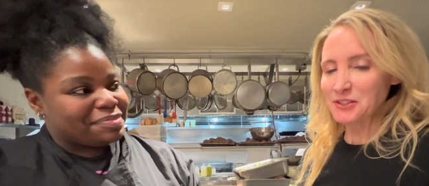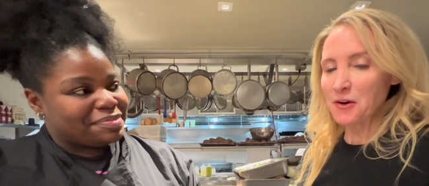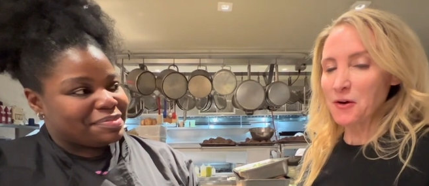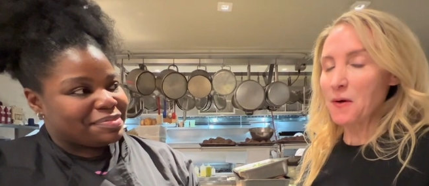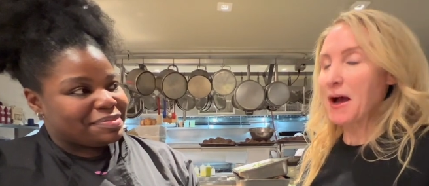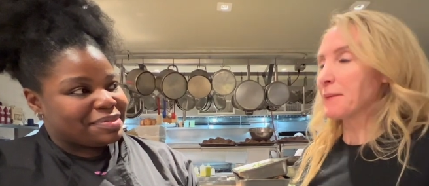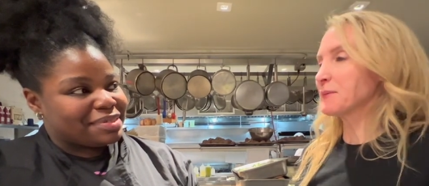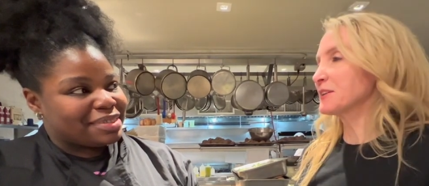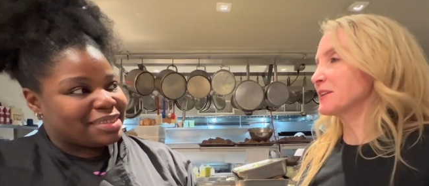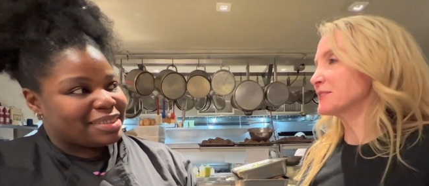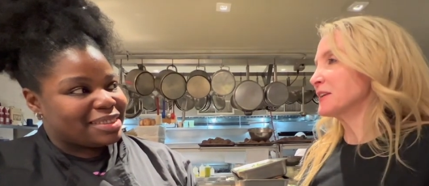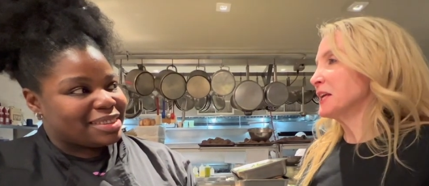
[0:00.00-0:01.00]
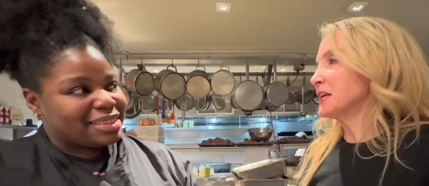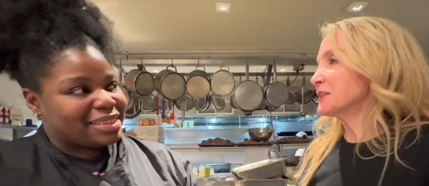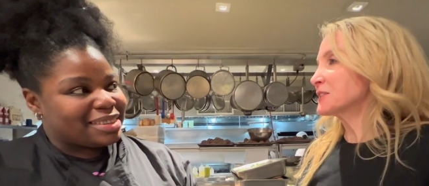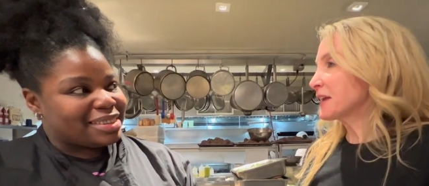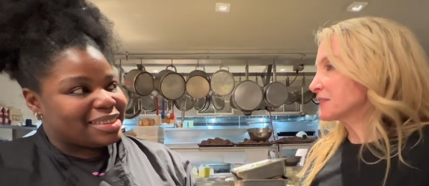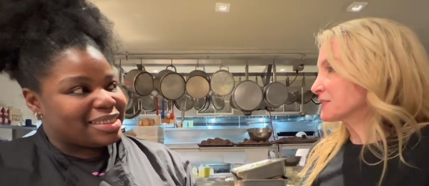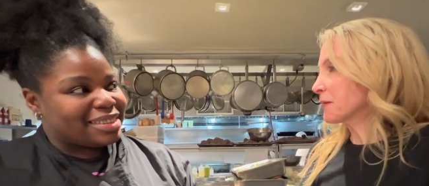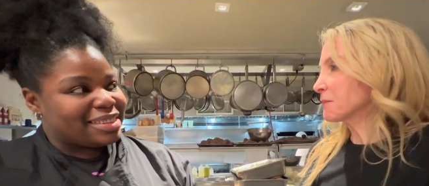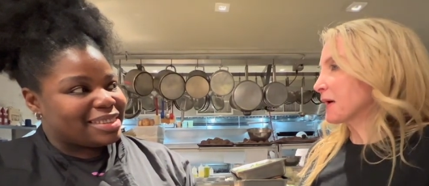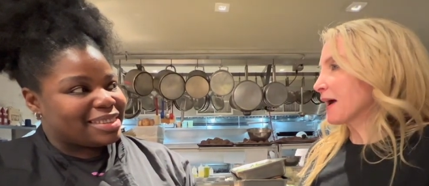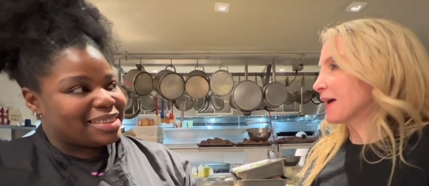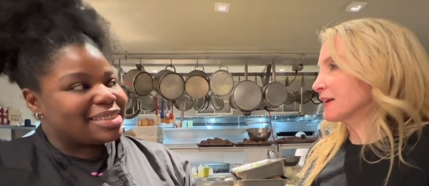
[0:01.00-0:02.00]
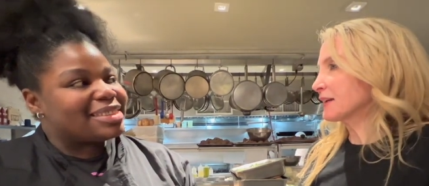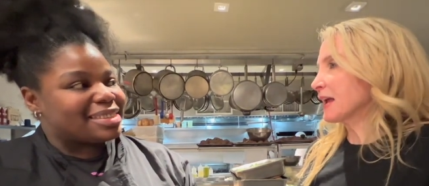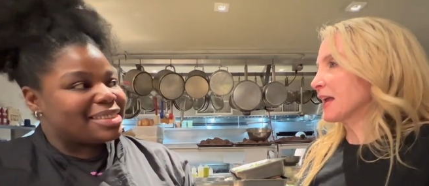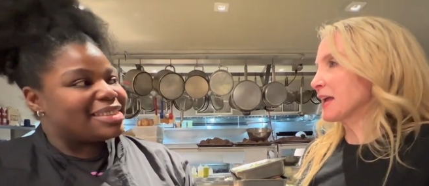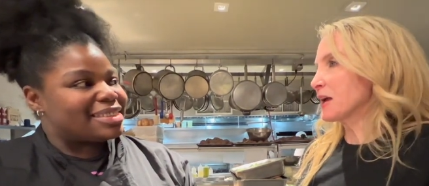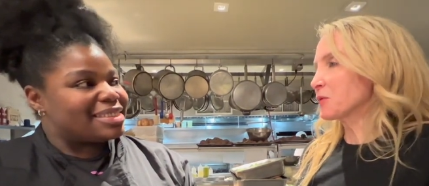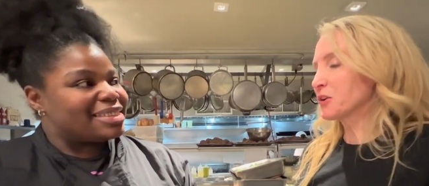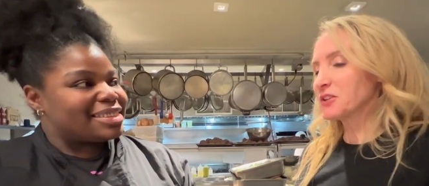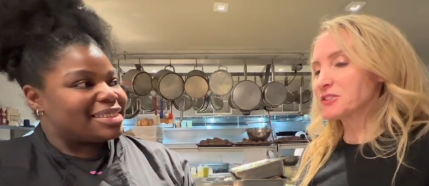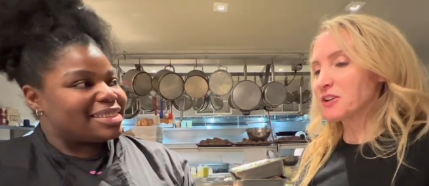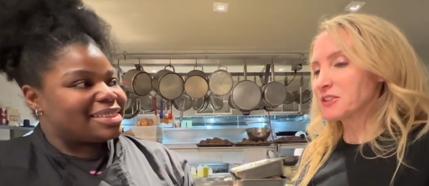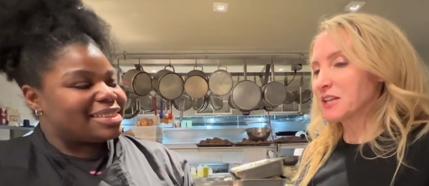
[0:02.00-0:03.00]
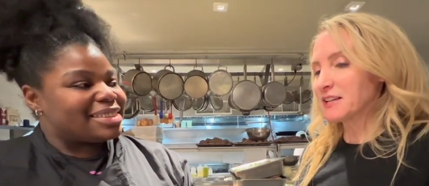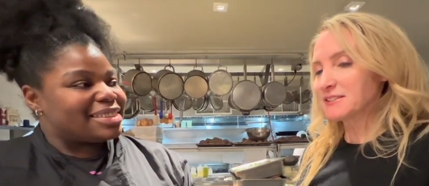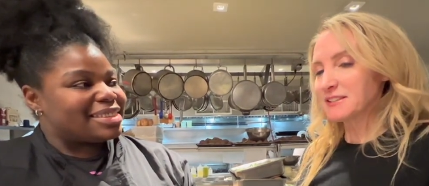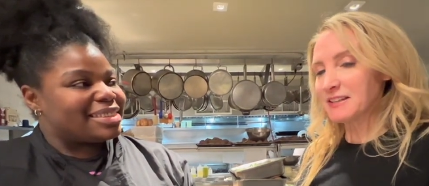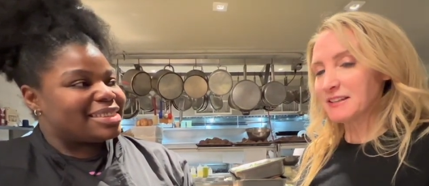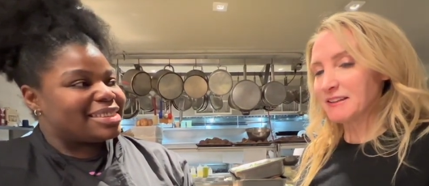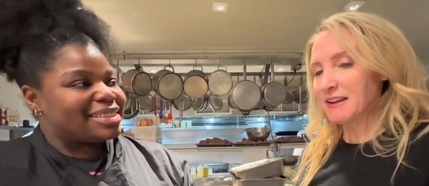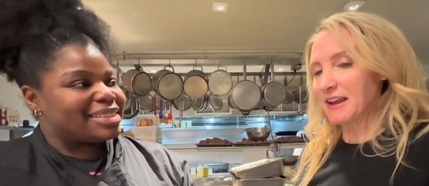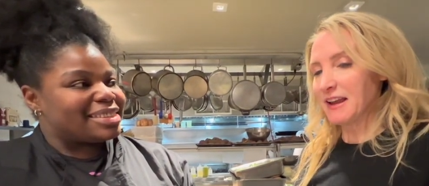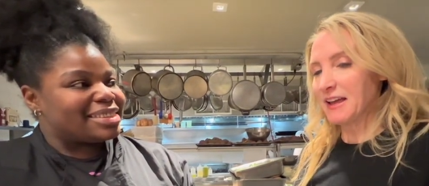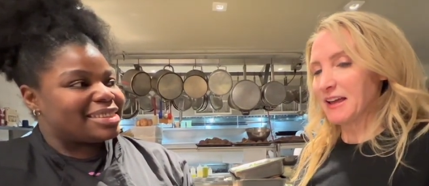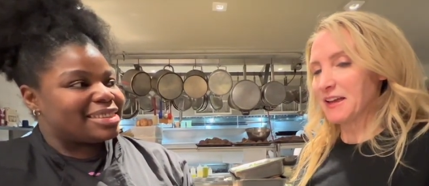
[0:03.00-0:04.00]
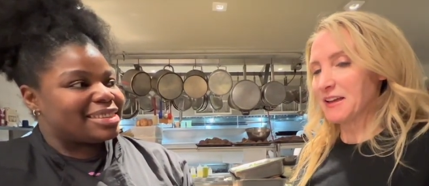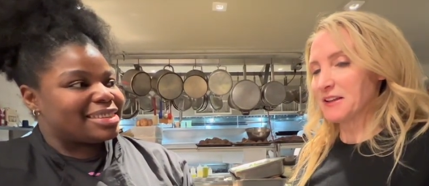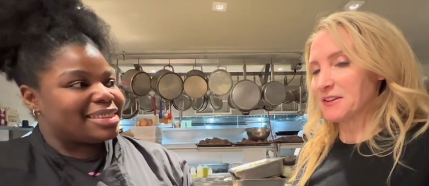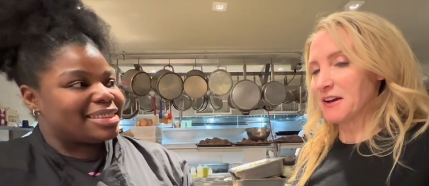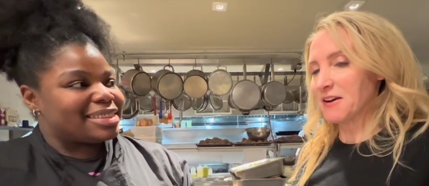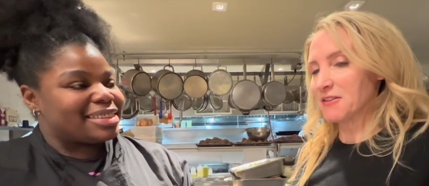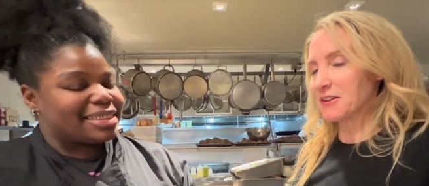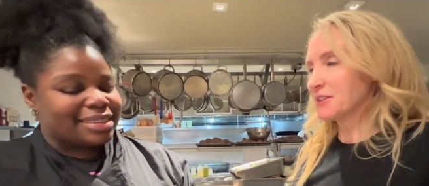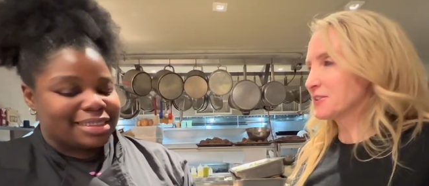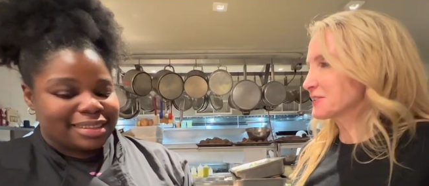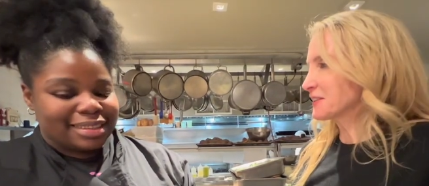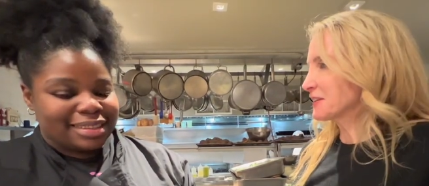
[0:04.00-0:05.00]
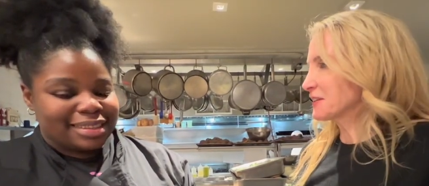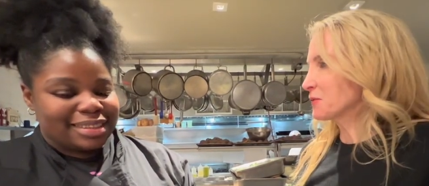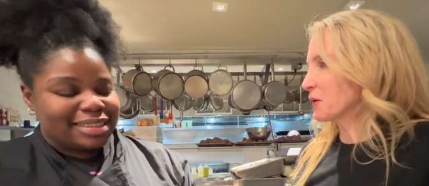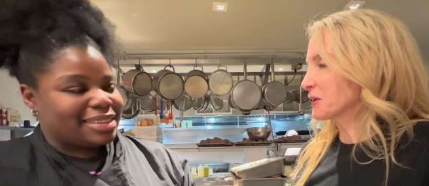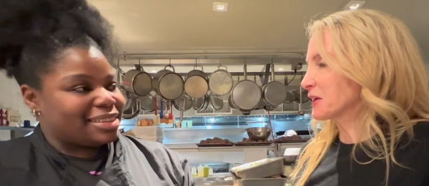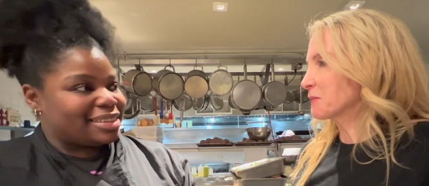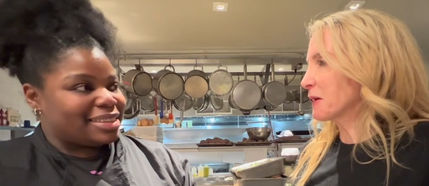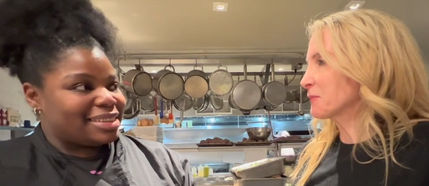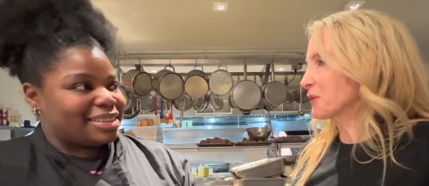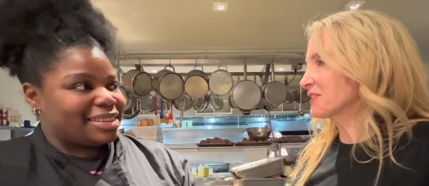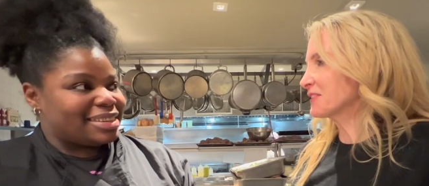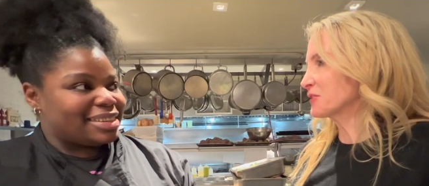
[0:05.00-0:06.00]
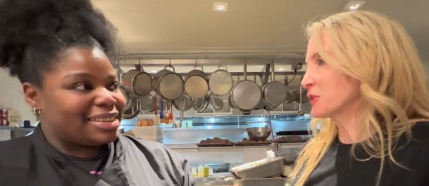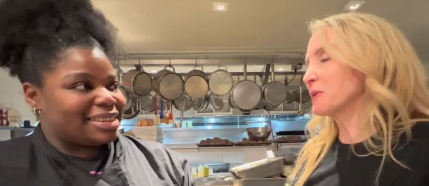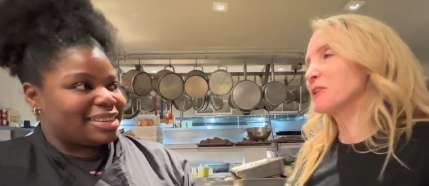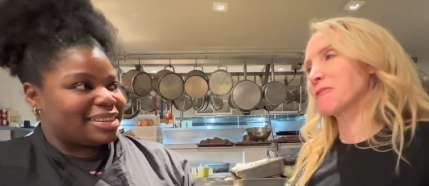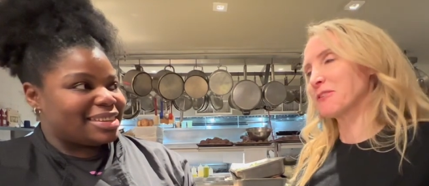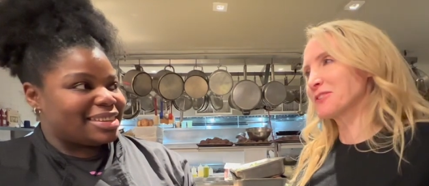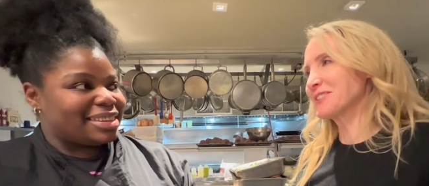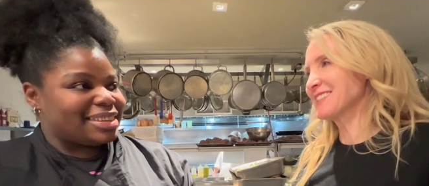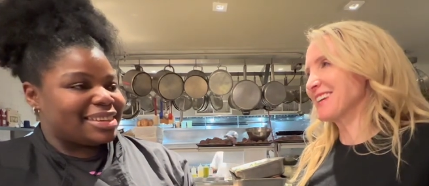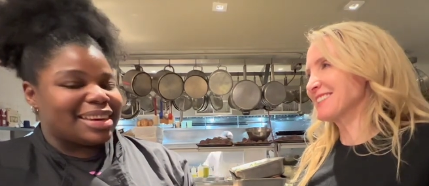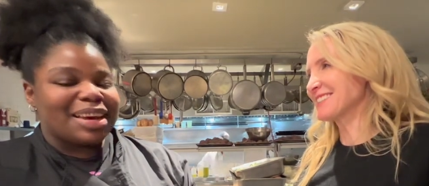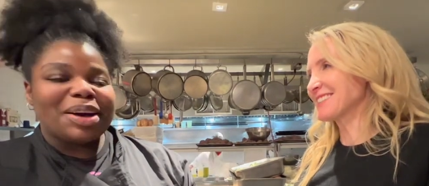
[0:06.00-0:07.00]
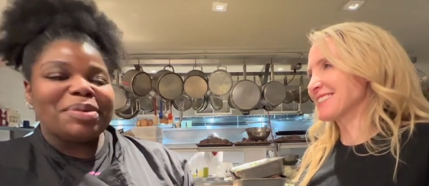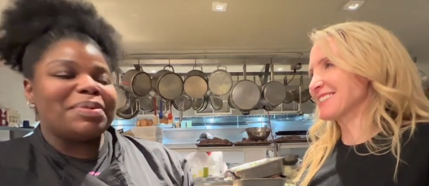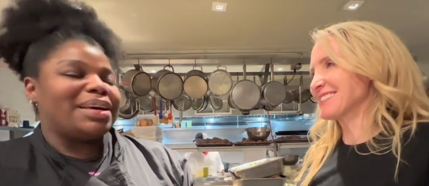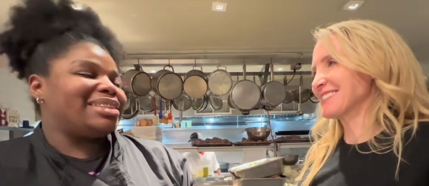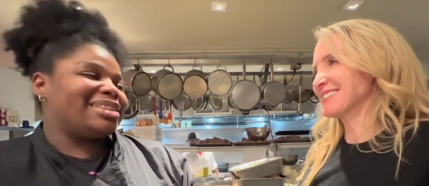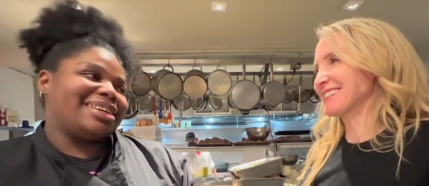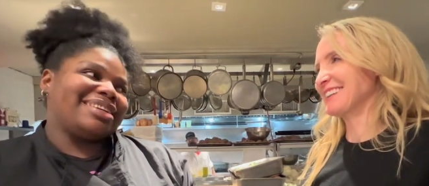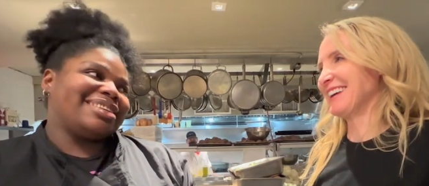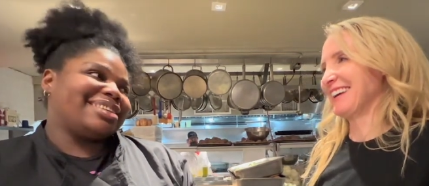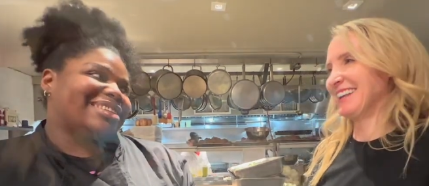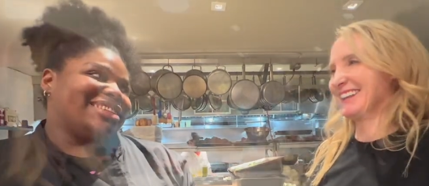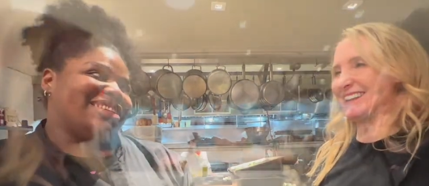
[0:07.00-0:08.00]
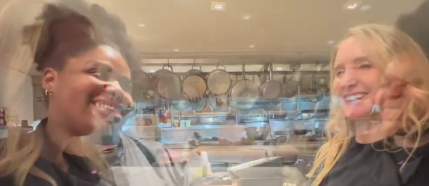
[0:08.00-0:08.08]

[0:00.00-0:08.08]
Speaker 1: So I'm gonna take some back and we're going to start testing and I'll let you see what we come up with and you'll be the first to taste. Amazing.